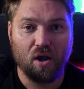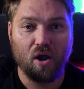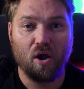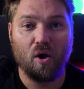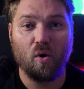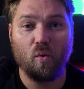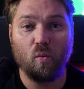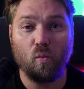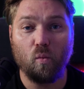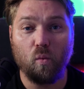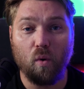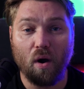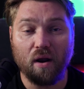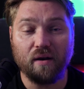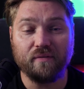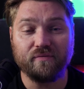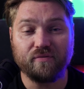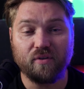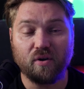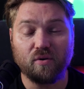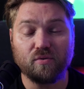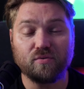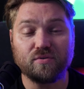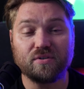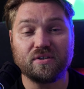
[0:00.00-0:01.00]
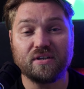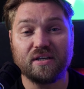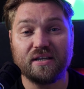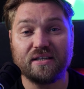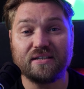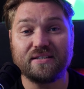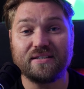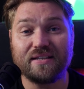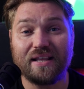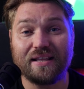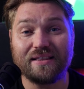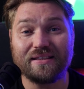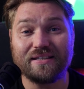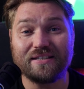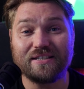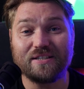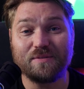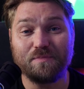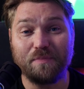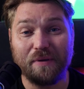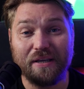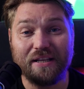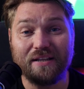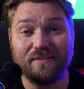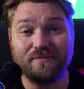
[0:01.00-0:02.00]
One of those is that the
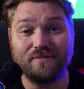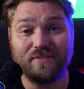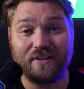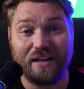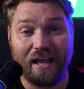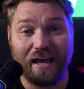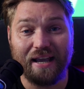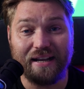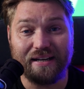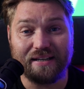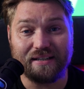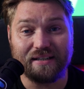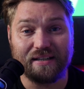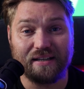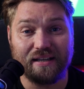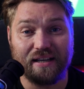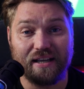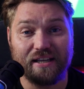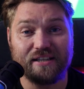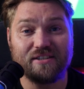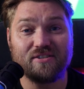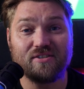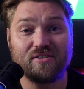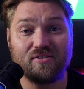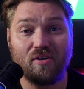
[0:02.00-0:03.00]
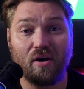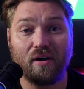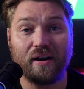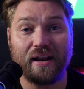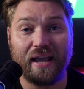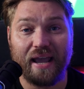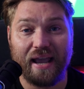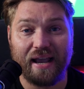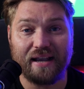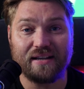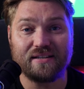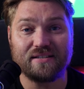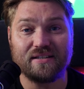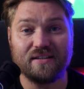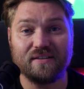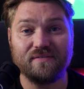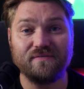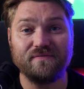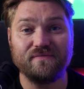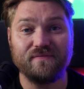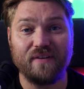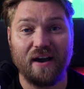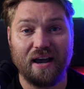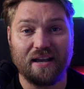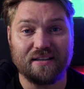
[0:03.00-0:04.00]
speed of light is not actually
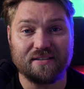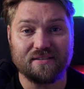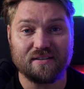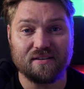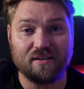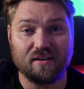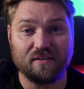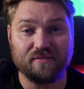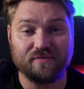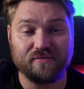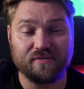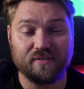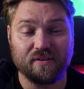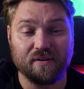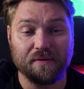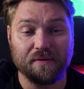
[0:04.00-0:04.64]
fast enough.